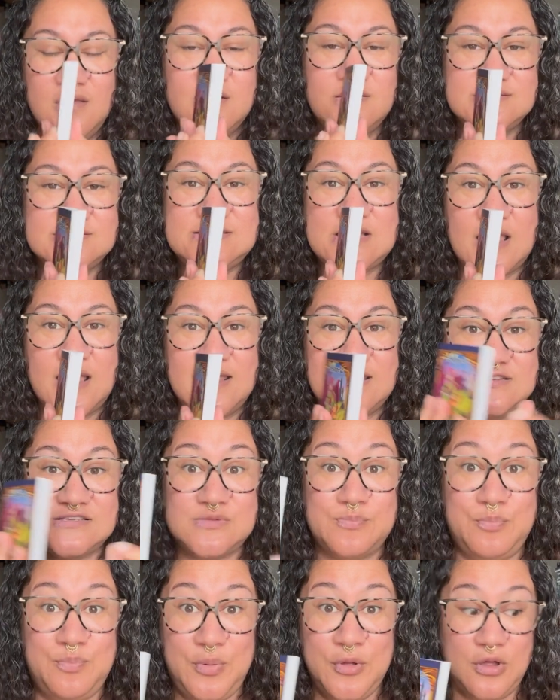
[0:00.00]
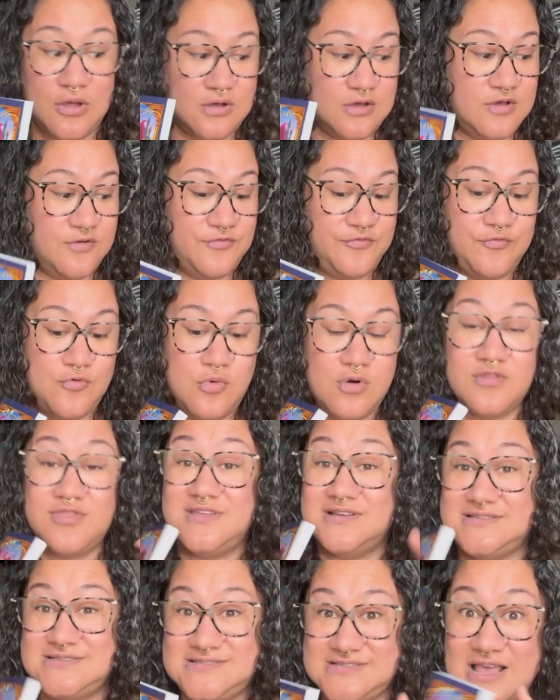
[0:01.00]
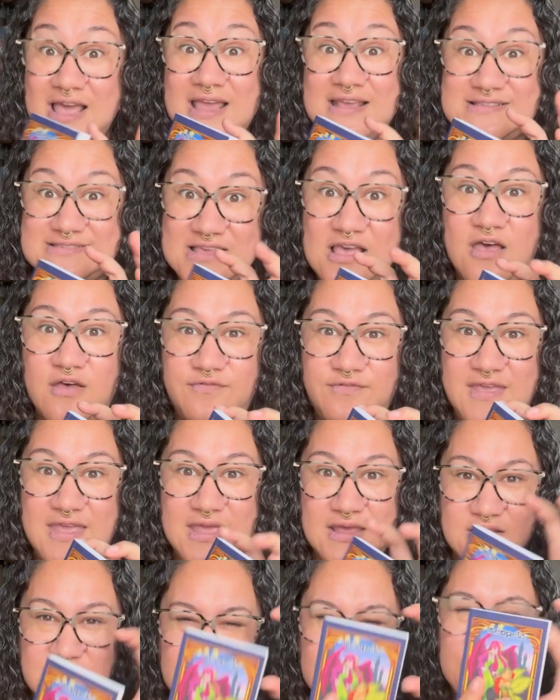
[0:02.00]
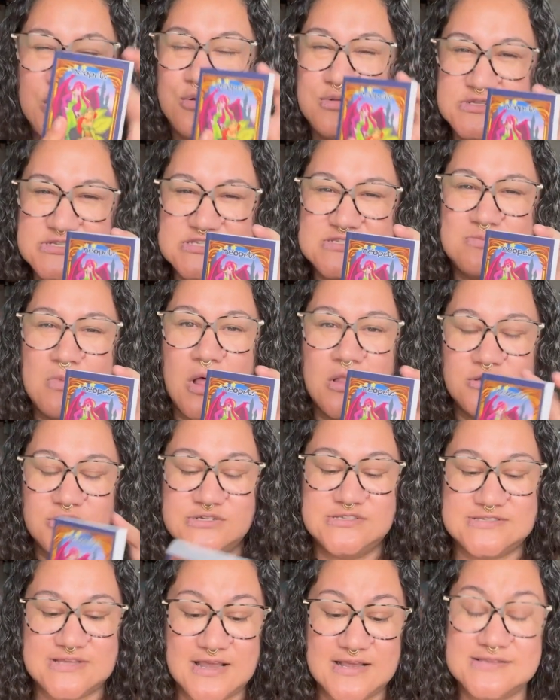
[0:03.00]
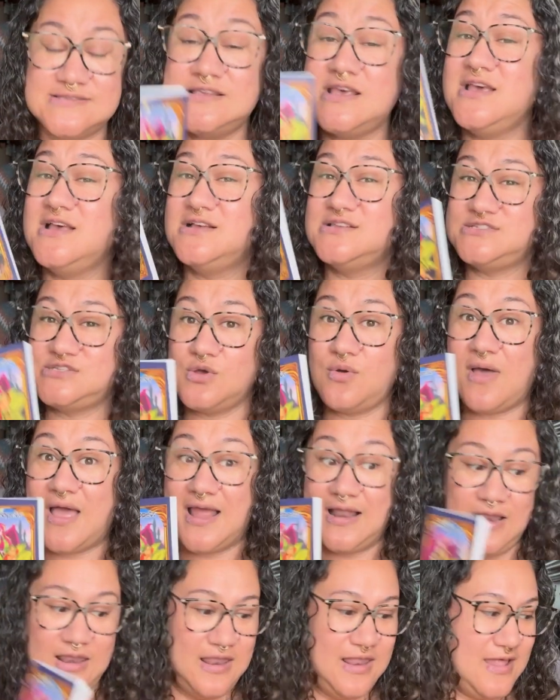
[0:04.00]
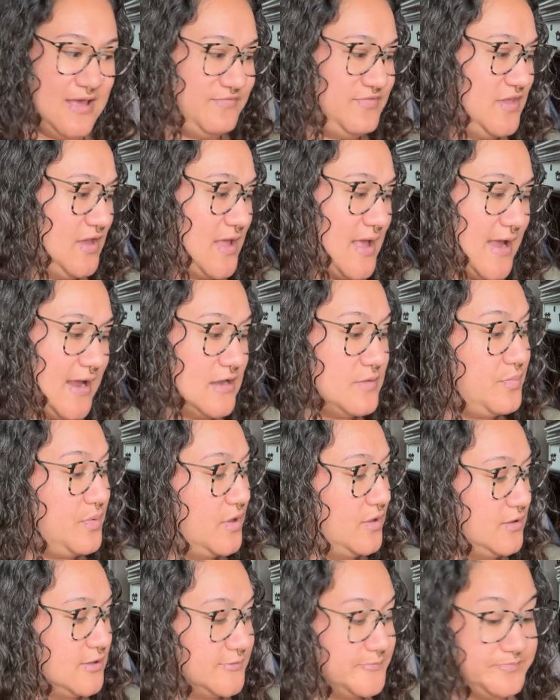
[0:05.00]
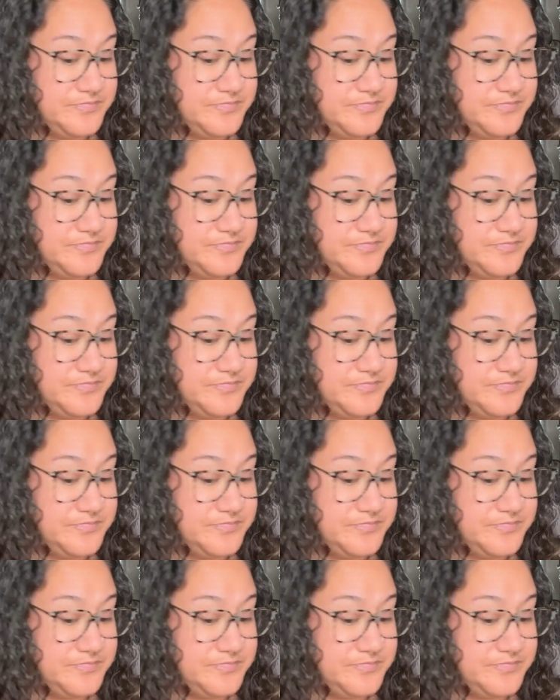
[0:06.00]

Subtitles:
sized book for the size of it, you know, the smaller size. So I love the guidebook.